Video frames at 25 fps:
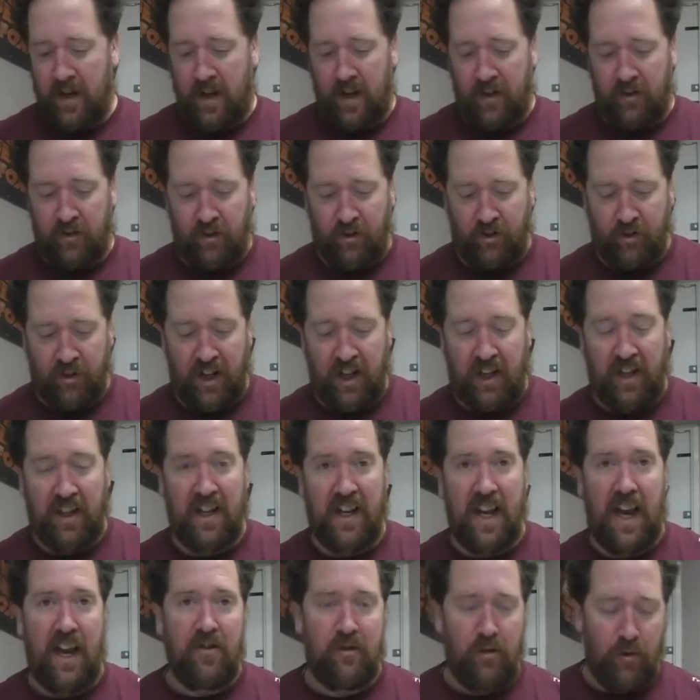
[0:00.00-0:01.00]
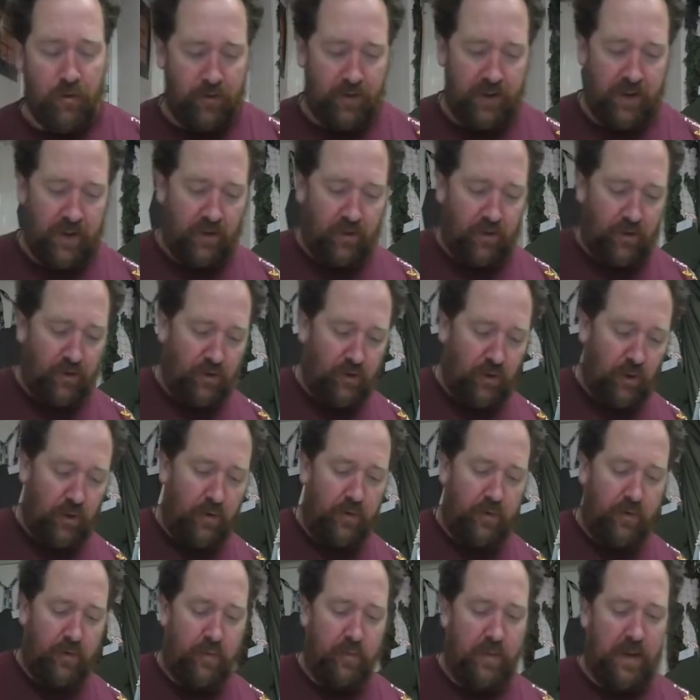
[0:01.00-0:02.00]
is just taking the edge off these, stop
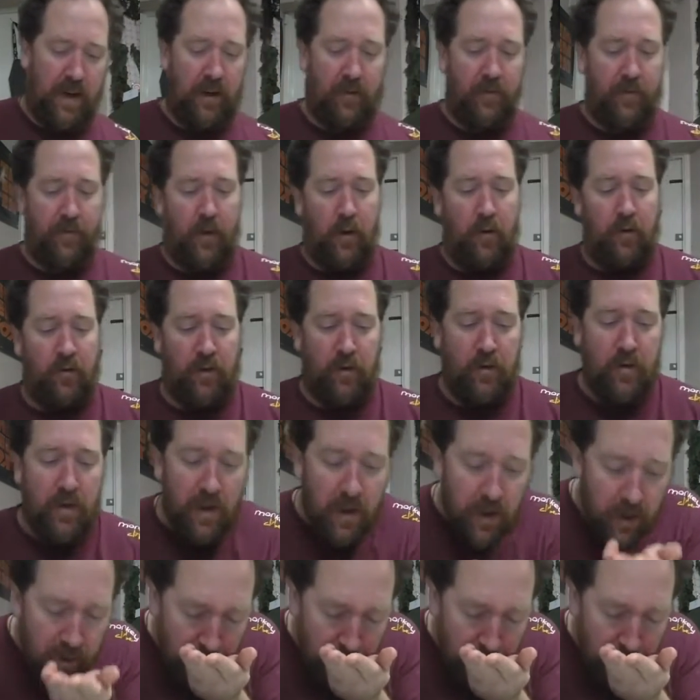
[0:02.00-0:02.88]
them from being frozen.